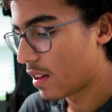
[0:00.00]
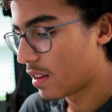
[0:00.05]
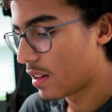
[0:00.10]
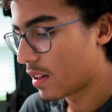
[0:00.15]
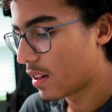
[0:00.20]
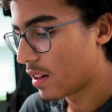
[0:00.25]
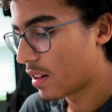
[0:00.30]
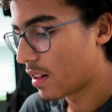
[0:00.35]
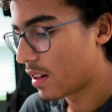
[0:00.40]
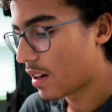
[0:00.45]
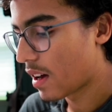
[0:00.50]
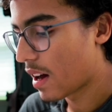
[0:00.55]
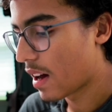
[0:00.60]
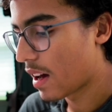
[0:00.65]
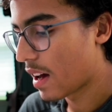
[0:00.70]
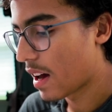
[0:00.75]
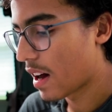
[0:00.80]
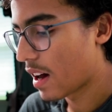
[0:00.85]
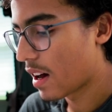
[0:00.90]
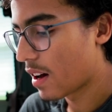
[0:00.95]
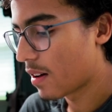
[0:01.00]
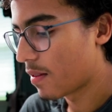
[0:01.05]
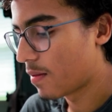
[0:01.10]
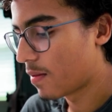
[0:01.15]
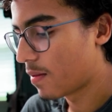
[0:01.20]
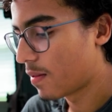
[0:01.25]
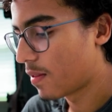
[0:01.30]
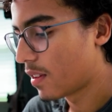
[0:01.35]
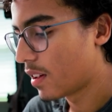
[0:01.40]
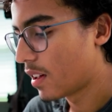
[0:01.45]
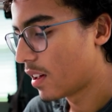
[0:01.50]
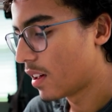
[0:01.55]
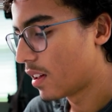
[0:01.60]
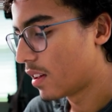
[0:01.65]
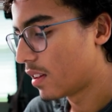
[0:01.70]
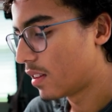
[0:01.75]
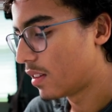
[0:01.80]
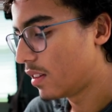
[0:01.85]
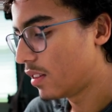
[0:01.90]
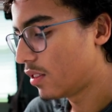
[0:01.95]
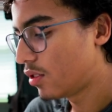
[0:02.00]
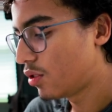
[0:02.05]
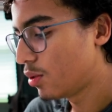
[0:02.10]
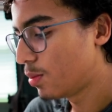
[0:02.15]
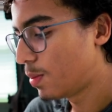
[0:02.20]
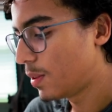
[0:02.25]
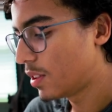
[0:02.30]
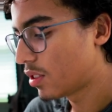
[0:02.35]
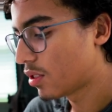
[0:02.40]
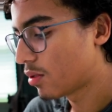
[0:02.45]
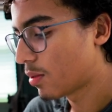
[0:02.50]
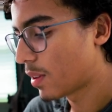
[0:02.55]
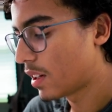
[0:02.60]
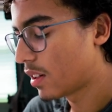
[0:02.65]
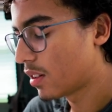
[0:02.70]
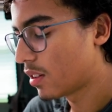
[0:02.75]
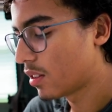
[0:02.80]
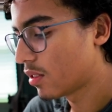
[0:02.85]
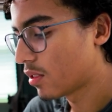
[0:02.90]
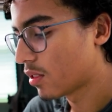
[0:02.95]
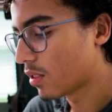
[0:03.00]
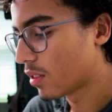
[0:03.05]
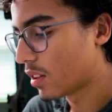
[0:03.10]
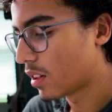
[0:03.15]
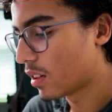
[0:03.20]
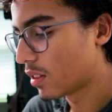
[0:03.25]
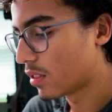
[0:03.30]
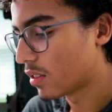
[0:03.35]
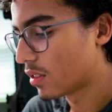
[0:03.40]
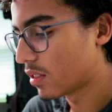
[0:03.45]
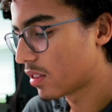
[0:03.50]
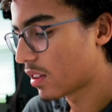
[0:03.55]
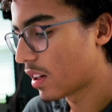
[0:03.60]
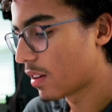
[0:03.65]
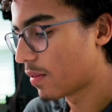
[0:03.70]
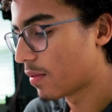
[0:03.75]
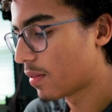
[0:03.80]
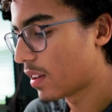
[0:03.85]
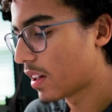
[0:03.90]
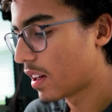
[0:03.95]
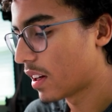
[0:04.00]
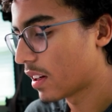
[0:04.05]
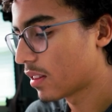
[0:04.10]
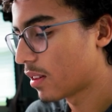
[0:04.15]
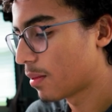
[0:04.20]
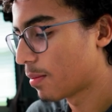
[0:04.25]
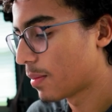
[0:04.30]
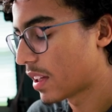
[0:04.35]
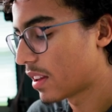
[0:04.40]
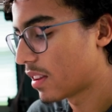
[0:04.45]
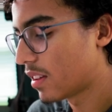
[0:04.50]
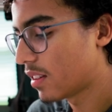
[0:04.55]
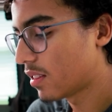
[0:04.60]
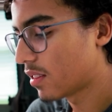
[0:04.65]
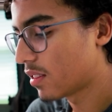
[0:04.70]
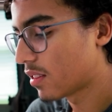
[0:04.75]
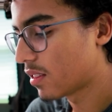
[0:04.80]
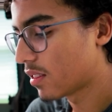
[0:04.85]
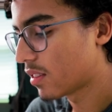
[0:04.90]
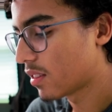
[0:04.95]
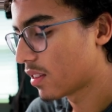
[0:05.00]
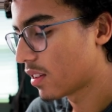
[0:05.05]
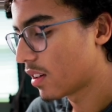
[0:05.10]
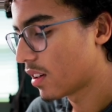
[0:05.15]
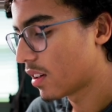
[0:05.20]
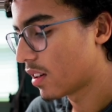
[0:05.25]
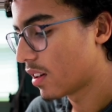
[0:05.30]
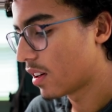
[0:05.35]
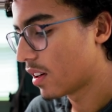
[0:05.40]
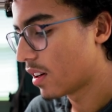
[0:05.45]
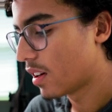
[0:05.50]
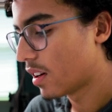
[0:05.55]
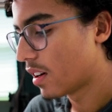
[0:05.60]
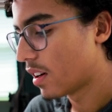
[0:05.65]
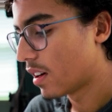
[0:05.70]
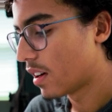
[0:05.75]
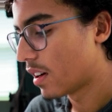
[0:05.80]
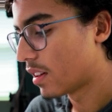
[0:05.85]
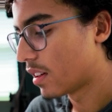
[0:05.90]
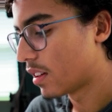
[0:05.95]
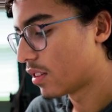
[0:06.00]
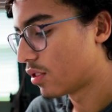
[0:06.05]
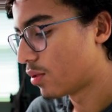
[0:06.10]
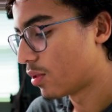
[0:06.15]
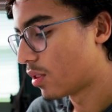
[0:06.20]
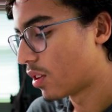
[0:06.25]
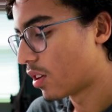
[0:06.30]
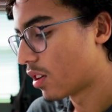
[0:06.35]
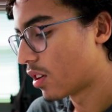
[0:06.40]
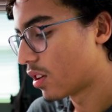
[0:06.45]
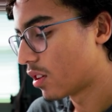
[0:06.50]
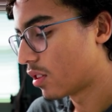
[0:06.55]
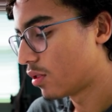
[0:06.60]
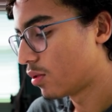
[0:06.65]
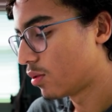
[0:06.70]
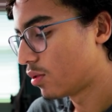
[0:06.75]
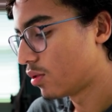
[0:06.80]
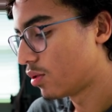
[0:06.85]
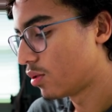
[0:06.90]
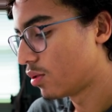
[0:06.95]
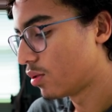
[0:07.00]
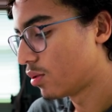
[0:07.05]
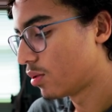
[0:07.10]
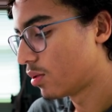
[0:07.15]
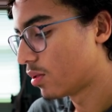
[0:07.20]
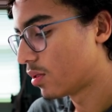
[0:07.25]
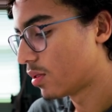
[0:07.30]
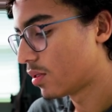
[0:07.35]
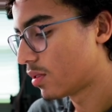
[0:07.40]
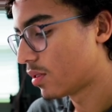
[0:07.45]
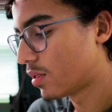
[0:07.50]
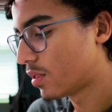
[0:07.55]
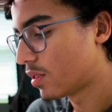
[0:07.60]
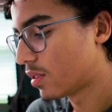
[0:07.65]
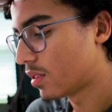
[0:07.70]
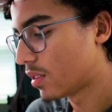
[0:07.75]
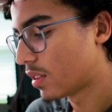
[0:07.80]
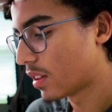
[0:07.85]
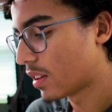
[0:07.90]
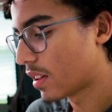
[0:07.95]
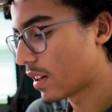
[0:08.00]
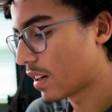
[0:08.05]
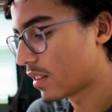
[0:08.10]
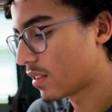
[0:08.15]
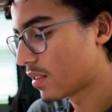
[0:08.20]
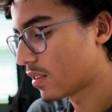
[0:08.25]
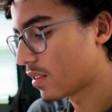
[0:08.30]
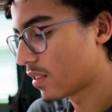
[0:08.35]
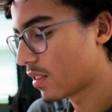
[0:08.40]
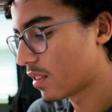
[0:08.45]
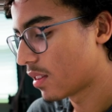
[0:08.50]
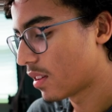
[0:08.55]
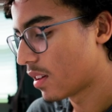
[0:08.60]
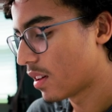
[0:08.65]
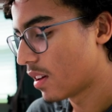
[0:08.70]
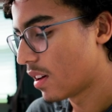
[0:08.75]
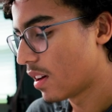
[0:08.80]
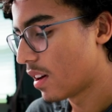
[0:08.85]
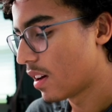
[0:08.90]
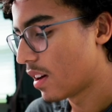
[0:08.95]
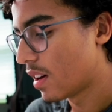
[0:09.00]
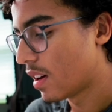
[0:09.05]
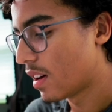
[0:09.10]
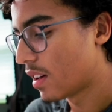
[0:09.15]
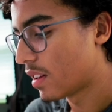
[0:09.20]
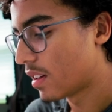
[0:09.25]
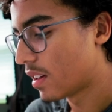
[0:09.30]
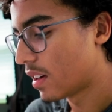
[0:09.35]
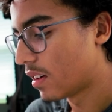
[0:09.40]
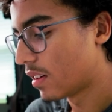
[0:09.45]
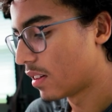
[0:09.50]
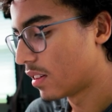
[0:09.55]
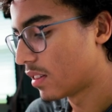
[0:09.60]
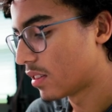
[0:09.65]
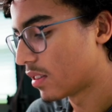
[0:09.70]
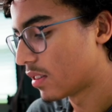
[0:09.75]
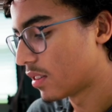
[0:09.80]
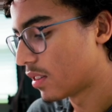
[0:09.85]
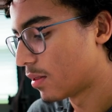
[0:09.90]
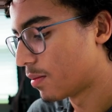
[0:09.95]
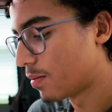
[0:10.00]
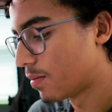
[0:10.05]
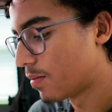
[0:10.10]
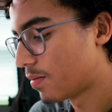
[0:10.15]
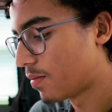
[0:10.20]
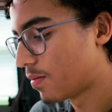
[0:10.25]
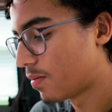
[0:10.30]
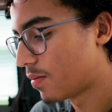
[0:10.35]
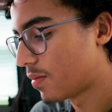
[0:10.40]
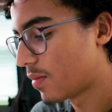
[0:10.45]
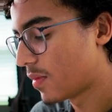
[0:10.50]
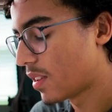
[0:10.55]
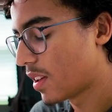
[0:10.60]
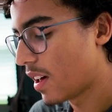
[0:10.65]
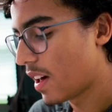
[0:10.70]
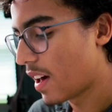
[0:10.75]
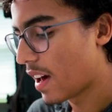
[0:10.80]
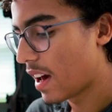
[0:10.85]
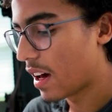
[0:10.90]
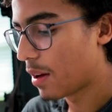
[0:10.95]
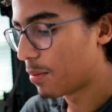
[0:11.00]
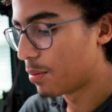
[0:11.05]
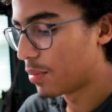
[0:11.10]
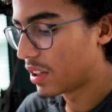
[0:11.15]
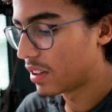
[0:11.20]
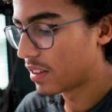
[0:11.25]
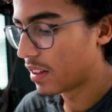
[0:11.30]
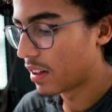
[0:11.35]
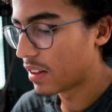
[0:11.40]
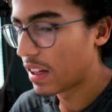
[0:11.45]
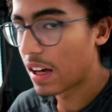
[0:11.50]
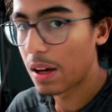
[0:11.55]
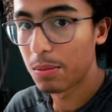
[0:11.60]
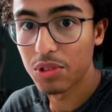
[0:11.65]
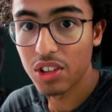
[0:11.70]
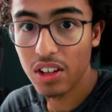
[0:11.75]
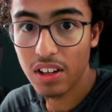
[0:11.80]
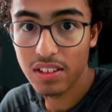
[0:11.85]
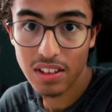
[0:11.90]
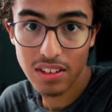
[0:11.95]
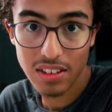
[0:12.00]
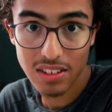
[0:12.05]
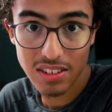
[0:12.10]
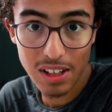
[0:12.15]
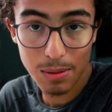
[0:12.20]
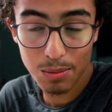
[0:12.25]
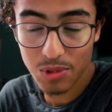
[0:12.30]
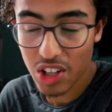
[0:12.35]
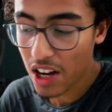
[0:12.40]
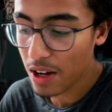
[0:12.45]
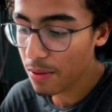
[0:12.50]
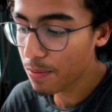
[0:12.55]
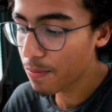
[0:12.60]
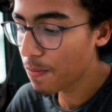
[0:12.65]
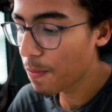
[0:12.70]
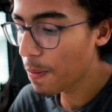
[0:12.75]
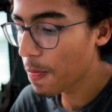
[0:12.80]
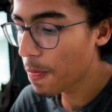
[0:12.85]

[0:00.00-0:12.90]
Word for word: And I have these two pieces right here. So then I'll just kind of connect them like this. And then do an RU2 that. And then I'll insert them and bring down the M slice at the same time.